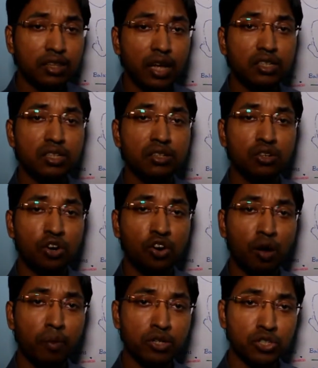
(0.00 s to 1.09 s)
that in
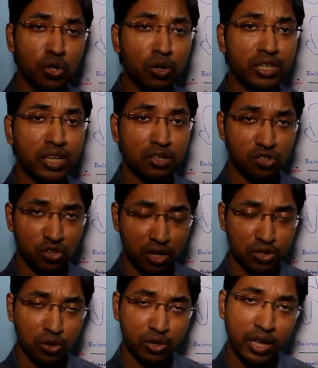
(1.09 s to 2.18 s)
Robertsonian
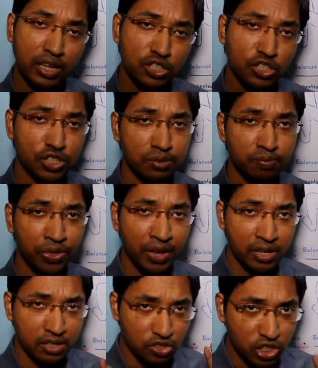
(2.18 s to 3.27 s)
translocation,
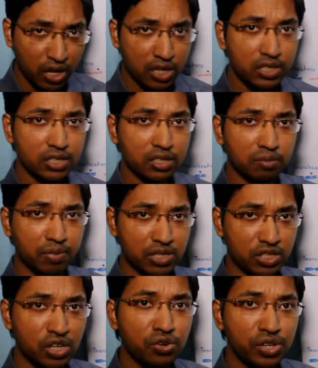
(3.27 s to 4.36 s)
genetic
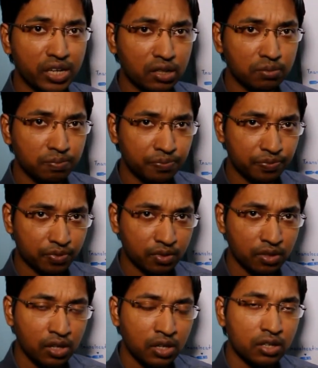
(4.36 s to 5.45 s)
material
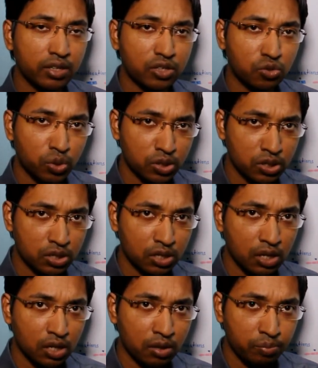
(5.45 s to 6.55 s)
that was
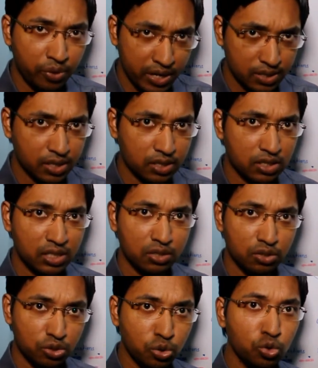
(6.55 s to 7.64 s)
present
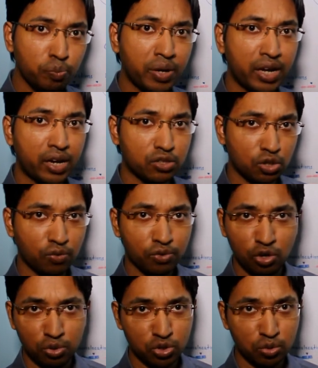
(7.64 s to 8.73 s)
in 2 pairs of
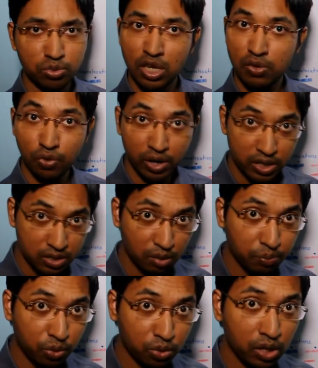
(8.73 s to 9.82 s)
chromosomes, say for
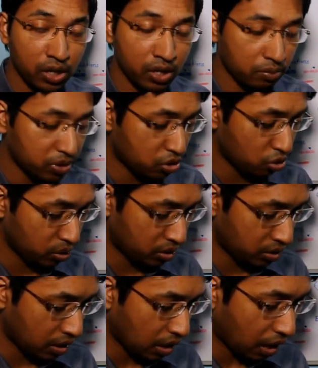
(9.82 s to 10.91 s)
example
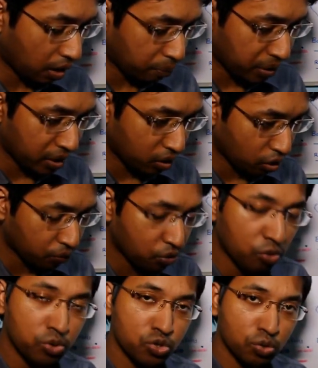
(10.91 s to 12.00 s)
between a pair of
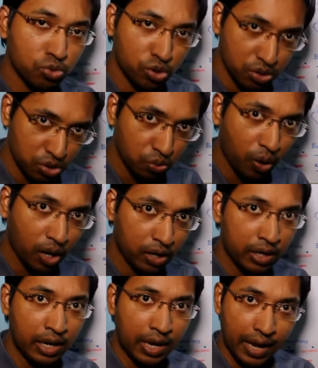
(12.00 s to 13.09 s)
chromosome
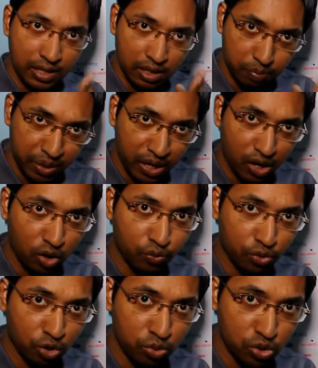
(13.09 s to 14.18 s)
21 and a pair
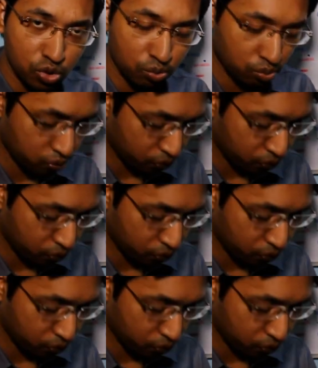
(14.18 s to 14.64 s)
of chromosome